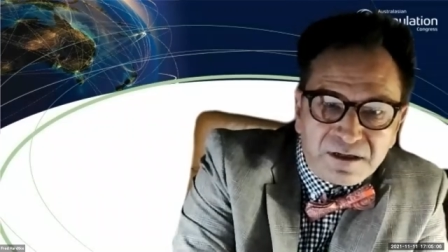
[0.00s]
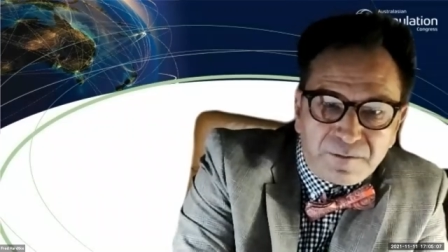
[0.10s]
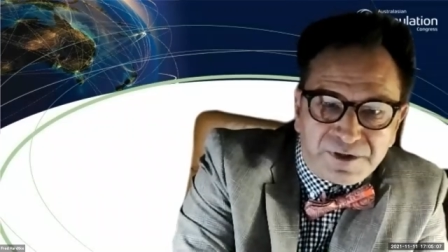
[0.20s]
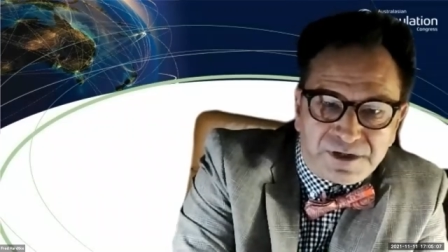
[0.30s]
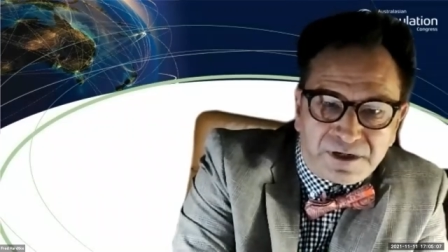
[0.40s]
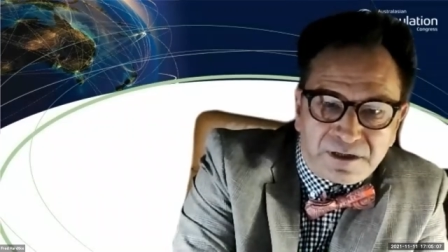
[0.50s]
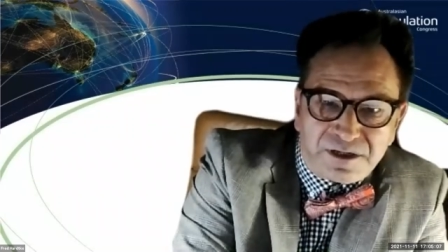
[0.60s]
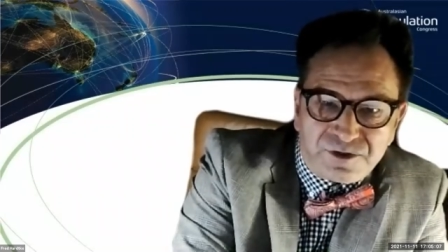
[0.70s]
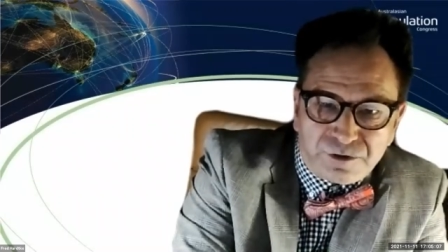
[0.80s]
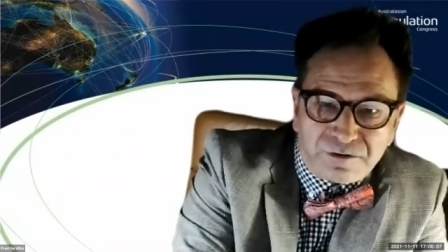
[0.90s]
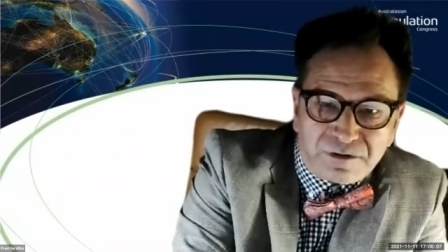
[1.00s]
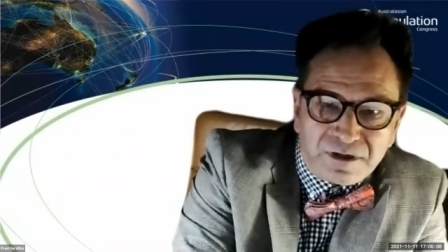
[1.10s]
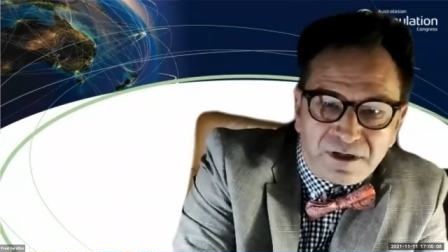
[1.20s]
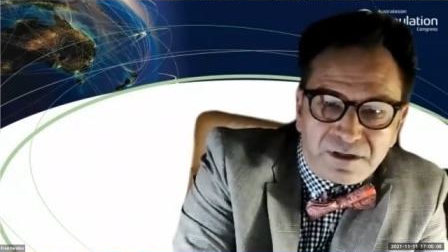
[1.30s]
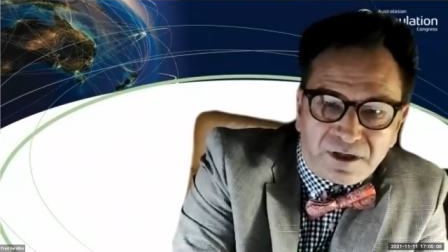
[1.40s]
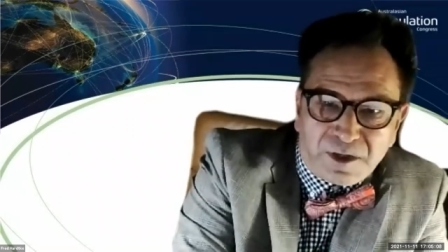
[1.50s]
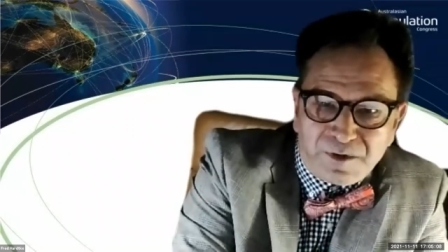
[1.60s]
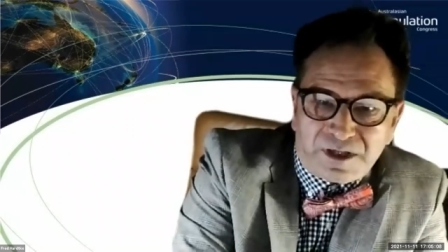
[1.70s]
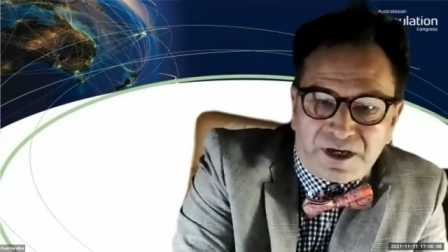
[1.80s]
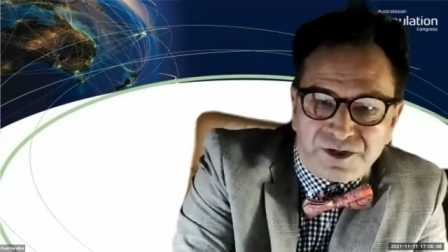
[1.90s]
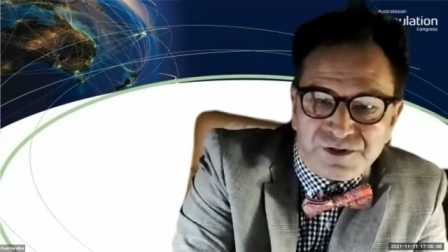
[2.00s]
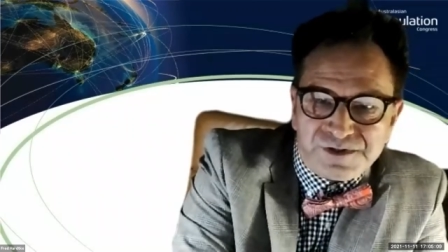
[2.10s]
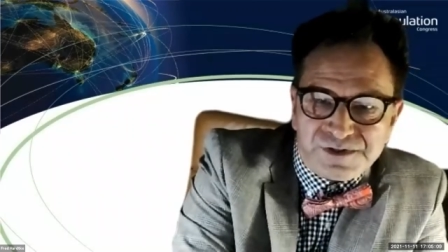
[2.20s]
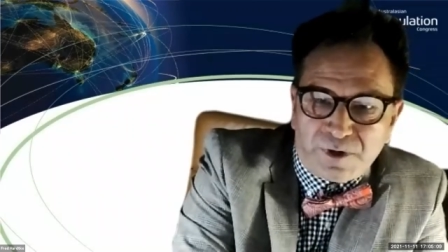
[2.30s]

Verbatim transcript: particularly June, the communications,